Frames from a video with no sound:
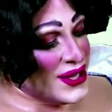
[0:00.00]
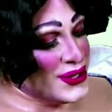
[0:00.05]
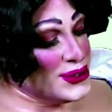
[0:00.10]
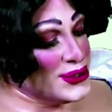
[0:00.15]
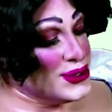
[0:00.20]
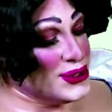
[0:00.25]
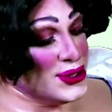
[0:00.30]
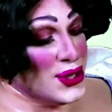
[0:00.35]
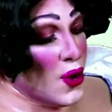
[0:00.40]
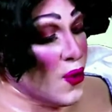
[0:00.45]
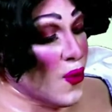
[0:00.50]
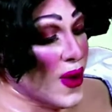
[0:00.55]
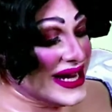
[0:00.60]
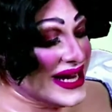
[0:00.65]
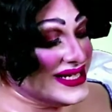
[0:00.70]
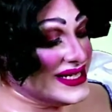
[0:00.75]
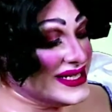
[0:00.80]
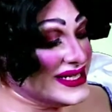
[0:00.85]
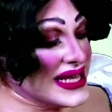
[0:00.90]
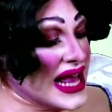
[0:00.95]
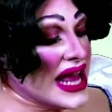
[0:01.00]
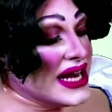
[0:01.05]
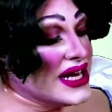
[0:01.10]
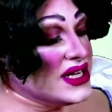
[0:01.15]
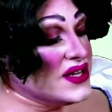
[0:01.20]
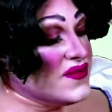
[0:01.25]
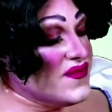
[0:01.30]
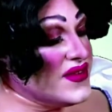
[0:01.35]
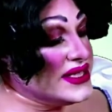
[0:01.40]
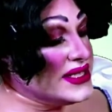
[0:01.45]
Snow White
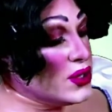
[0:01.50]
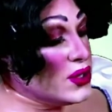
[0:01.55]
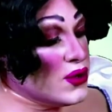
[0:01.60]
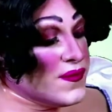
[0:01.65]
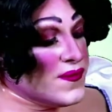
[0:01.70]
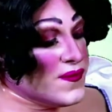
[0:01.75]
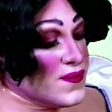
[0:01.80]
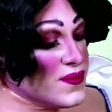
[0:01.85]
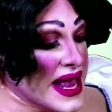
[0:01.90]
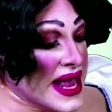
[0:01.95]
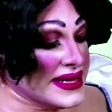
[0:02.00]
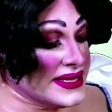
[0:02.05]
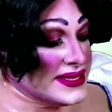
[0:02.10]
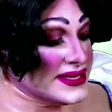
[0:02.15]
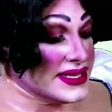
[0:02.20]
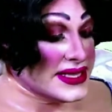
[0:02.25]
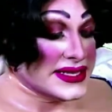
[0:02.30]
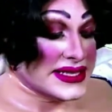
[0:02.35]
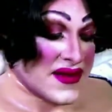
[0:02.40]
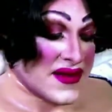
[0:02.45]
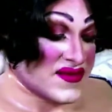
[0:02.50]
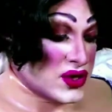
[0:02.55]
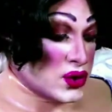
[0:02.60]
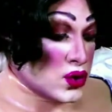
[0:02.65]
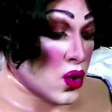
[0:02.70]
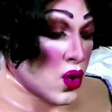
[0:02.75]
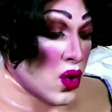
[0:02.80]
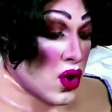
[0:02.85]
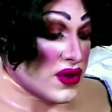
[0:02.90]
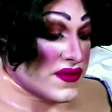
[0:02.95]
decided to visit her friends, the 7
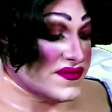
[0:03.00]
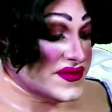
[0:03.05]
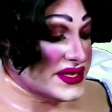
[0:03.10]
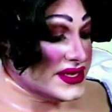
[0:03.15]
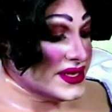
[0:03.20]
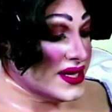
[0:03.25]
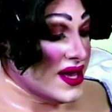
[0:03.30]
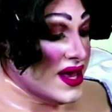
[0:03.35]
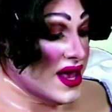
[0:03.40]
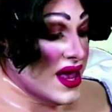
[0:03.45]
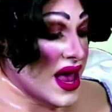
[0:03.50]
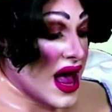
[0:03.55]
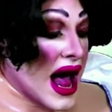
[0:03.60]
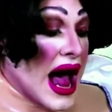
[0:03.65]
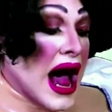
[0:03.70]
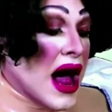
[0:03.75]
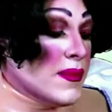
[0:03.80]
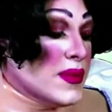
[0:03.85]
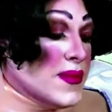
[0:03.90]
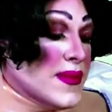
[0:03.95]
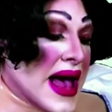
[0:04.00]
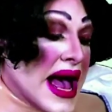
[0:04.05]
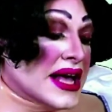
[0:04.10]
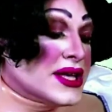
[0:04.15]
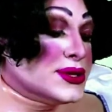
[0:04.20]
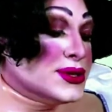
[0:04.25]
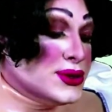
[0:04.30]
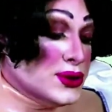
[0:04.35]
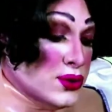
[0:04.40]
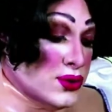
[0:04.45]
dwarfs. I'll be
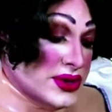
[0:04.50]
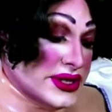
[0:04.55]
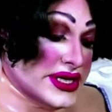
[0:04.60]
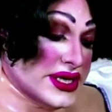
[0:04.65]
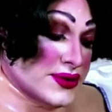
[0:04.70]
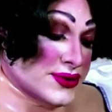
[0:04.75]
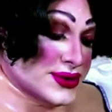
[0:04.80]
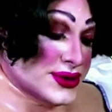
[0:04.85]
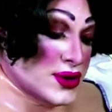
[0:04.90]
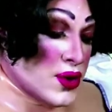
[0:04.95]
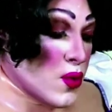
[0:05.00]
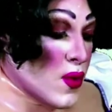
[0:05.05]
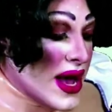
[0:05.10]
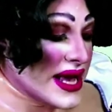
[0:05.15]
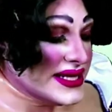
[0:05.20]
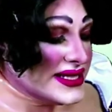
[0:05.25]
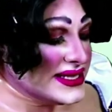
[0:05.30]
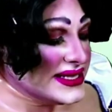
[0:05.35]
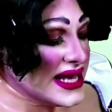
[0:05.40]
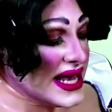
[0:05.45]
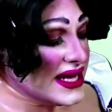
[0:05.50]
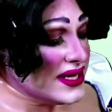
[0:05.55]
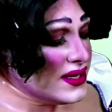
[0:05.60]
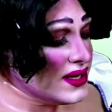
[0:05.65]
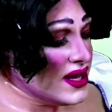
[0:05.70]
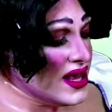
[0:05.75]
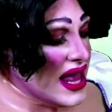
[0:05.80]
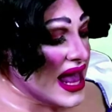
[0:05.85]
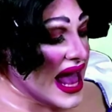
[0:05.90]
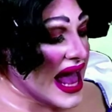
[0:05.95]
back soon, dear Snow White
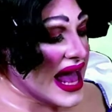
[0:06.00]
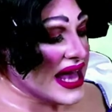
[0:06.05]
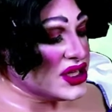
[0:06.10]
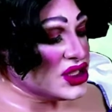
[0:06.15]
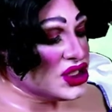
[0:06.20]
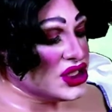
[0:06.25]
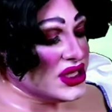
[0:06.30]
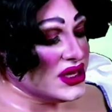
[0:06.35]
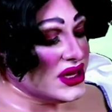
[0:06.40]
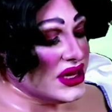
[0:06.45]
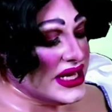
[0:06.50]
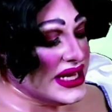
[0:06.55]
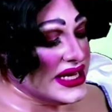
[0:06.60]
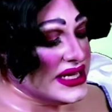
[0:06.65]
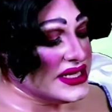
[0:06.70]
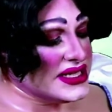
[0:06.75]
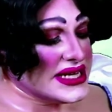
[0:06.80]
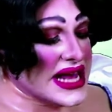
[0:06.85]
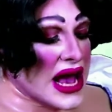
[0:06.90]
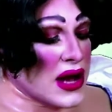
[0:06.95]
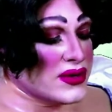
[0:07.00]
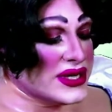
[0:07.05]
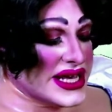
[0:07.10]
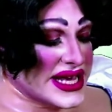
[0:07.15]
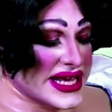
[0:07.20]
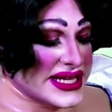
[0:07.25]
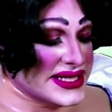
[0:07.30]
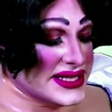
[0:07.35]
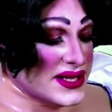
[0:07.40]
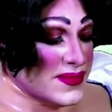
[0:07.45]
said, as she leaned down to
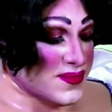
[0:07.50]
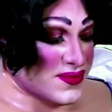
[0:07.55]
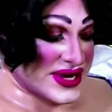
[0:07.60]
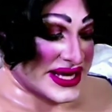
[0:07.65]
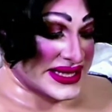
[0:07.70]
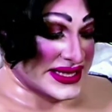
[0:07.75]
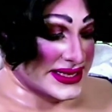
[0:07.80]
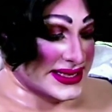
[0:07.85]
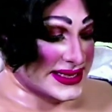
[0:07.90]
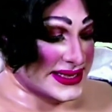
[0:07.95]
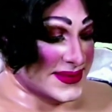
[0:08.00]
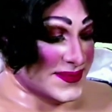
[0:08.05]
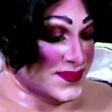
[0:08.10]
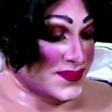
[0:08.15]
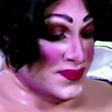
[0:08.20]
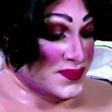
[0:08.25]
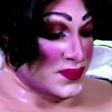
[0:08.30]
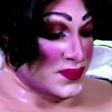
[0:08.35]
kiss the prince.